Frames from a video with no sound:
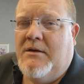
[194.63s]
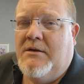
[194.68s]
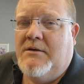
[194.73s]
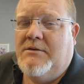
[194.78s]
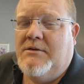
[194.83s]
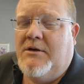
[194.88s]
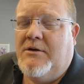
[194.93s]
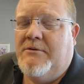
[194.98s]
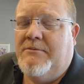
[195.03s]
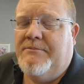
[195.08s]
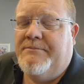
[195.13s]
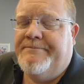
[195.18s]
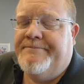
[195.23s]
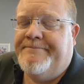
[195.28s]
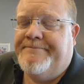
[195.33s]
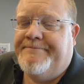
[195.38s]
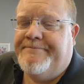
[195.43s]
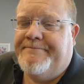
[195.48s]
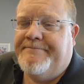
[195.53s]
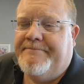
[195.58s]
So,
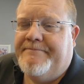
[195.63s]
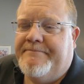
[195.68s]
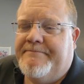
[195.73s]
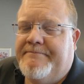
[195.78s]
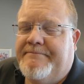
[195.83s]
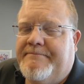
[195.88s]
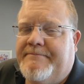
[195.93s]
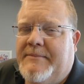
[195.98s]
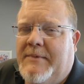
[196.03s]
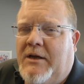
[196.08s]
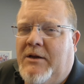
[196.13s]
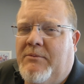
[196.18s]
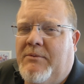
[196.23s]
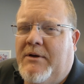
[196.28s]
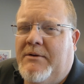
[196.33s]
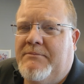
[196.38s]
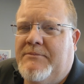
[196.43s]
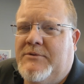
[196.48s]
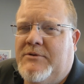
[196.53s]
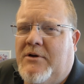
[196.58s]

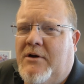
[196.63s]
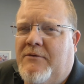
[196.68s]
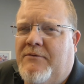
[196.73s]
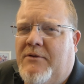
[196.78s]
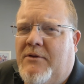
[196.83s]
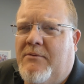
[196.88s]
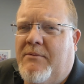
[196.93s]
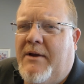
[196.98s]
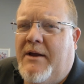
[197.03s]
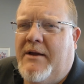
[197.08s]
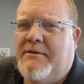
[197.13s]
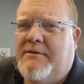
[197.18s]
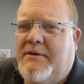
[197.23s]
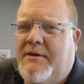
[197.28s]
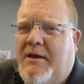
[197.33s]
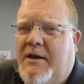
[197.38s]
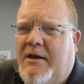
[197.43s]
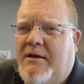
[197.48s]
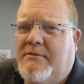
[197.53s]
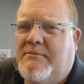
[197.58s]
anyway, sorry for the rant
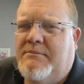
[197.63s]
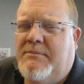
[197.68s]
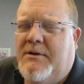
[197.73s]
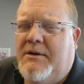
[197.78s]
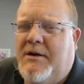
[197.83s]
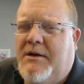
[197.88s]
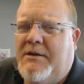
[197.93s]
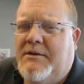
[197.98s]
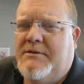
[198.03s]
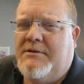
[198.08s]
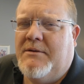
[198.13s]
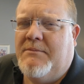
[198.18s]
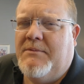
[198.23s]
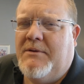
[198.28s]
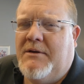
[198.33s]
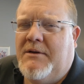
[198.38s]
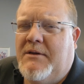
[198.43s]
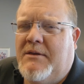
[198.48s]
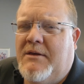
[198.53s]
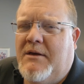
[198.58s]
today, but it is
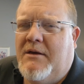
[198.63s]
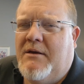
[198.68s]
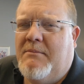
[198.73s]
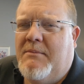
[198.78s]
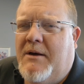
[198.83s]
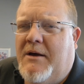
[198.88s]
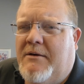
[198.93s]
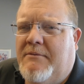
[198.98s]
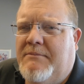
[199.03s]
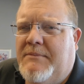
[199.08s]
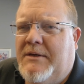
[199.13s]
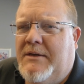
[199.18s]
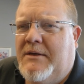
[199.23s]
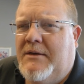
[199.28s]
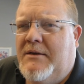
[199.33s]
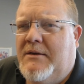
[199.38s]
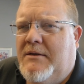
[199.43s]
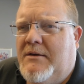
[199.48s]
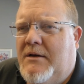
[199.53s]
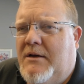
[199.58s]
something to think about.
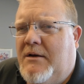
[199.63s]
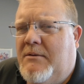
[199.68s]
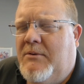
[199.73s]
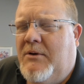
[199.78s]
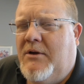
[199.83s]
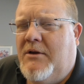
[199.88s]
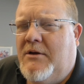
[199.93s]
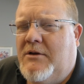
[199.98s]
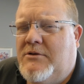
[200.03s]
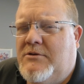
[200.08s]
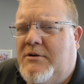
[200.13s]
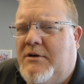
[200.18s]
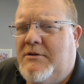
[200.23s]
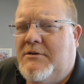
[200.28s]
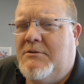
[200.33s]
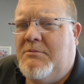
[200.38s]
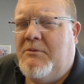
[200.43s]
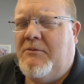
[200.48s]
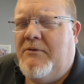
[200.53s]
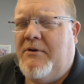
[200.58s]
Um, are you going to
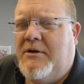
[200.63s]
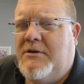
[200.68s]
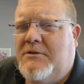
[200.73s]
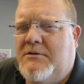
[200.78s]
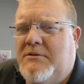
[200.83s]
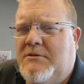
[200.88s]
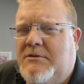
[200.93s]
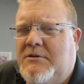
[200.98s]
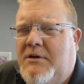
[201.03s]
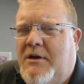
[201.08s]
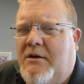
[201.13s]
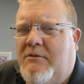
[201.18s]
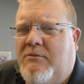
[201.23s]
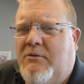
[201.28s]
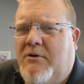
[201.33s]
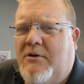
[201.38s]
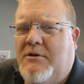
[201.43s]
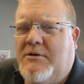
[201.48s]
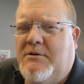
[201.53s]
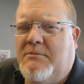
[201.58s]
trust the professionals you have
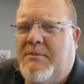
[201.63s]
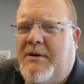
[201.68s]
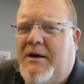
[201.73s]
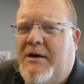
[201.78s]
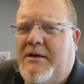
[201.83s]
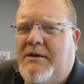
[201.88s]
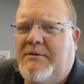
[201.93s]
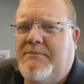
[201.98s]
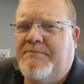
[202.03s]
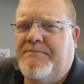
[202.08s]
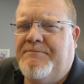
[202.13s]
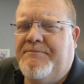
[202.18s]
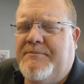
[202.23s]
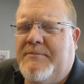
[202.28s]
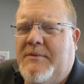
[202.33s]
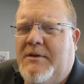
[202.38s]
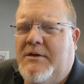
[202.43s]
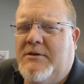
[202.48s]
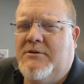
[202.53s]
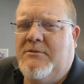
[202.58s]
work on your body
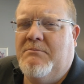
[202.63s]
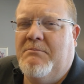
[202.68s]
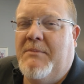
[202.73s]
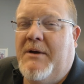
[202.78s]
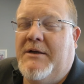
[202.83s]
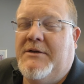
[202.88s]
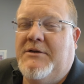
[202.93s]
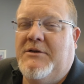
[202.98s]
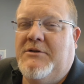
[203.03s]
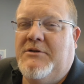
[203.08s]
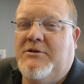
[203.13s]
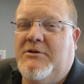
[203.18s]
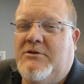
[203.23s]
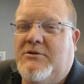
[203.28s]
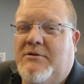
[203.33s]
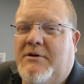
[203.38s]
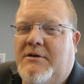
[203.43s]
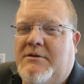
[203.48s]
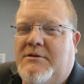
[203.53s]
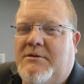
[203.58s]
as much as you
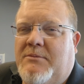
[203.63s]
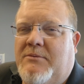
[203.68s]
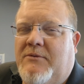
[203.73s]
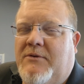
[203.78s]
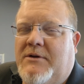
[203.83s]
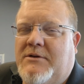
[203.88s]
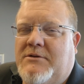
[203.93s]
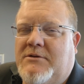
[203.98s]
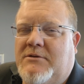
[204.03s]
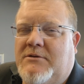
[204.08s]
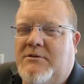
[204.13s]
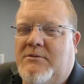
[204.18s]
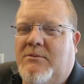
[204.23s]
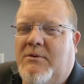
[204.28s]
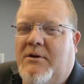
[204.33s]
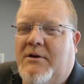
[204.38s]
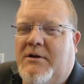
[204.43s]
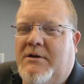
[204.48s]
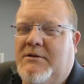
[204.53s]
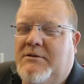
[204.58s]
trust the professionals to
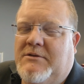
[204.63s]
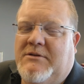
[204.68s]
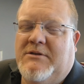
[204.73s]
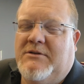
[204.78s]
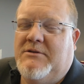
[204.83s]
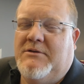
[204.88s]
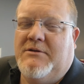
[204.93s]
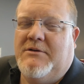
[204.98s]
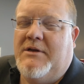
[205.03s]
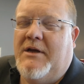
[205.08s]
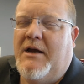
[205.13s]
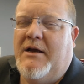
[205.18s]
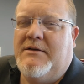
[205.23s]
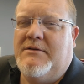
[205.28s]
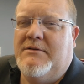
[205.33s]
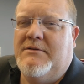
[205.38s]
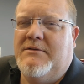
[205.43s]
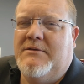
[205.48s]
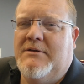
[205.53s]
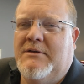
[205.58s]
work on just your
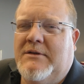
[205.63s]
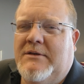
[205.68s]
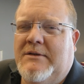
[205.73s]
taxes?